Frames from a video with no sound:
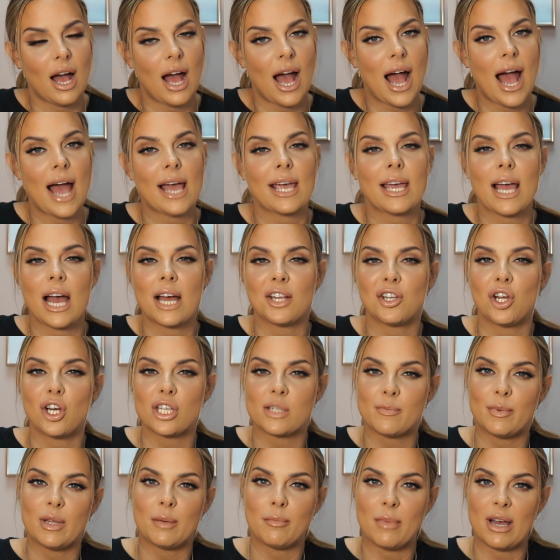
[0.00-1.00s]
I
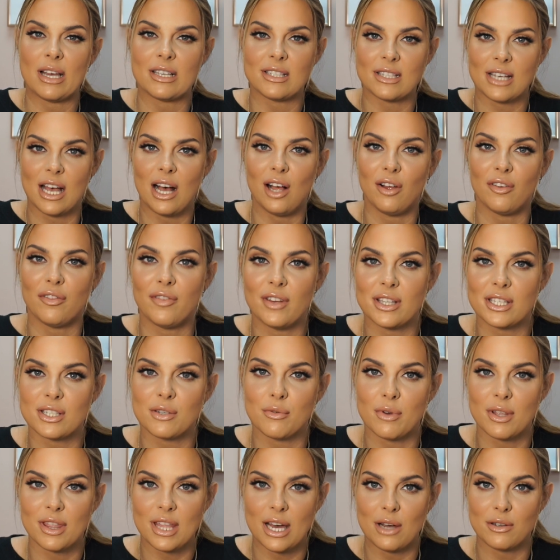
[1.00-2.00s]
cannot split myself
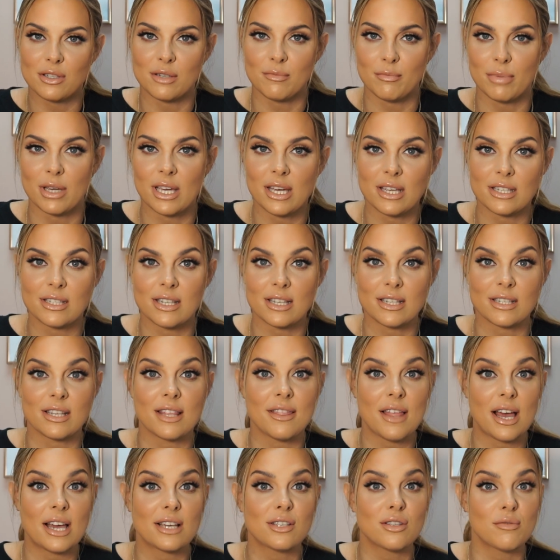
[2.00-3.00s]
into 1,000 pieces,
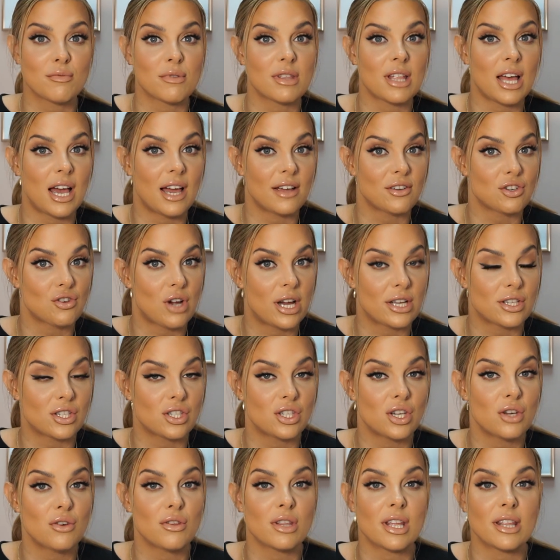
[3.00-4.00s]
and that is something that I try
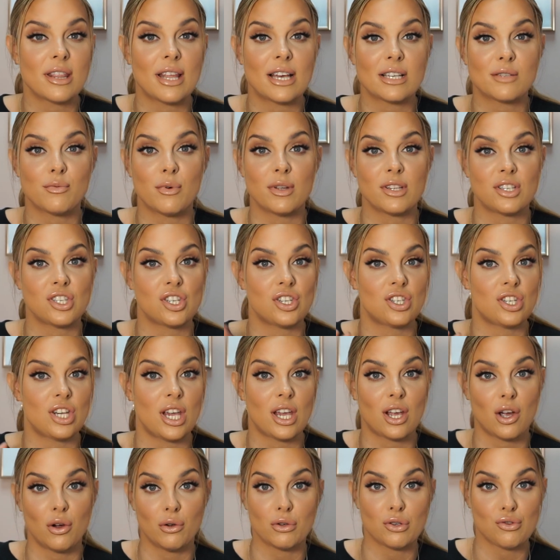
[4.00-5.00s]
to do, and then that's when
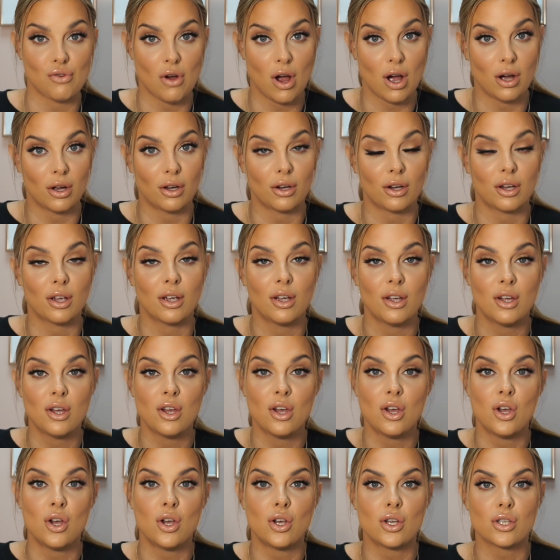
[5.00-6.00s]
shit goes wrong.
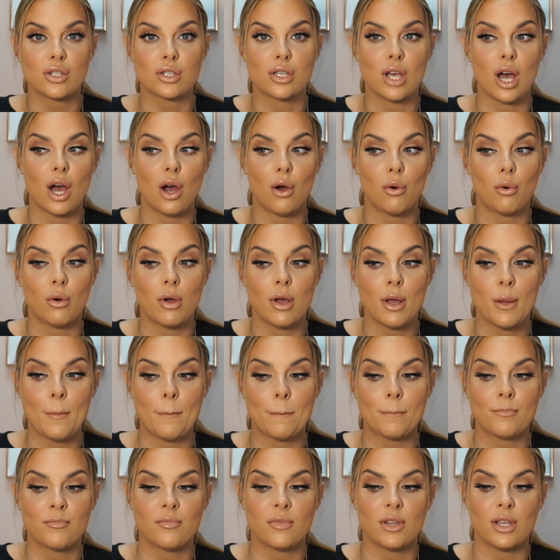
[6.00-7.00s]
So,
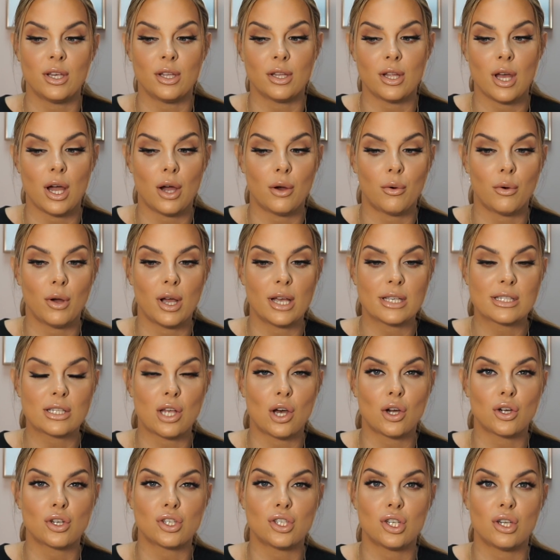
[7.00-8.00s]
as
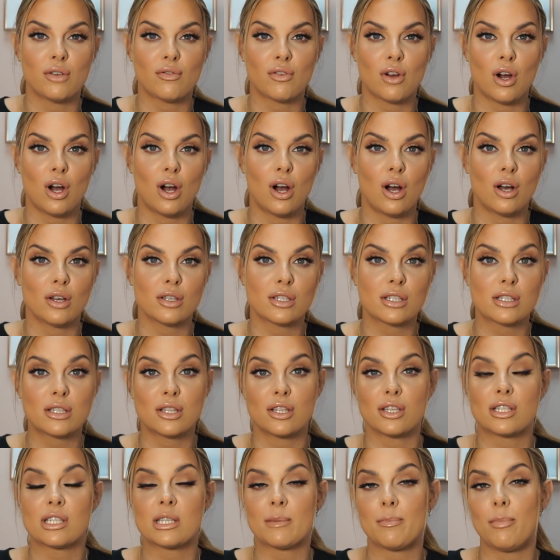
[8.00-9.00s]
long as you've got
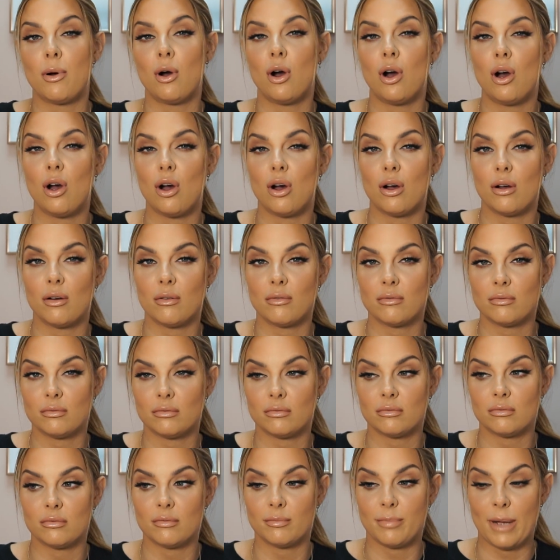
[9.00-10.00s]
the support
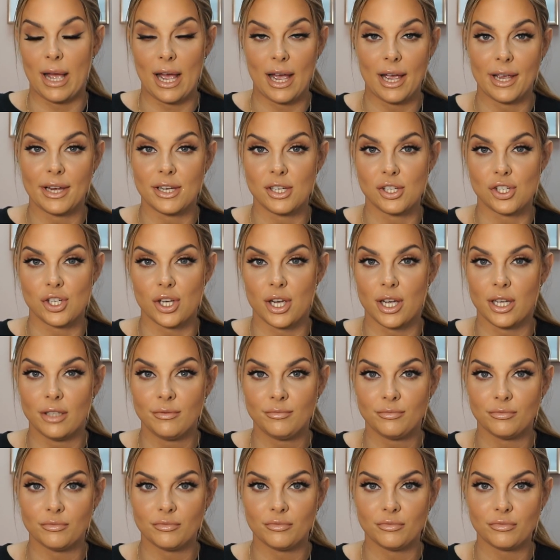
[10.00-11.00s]
behind you,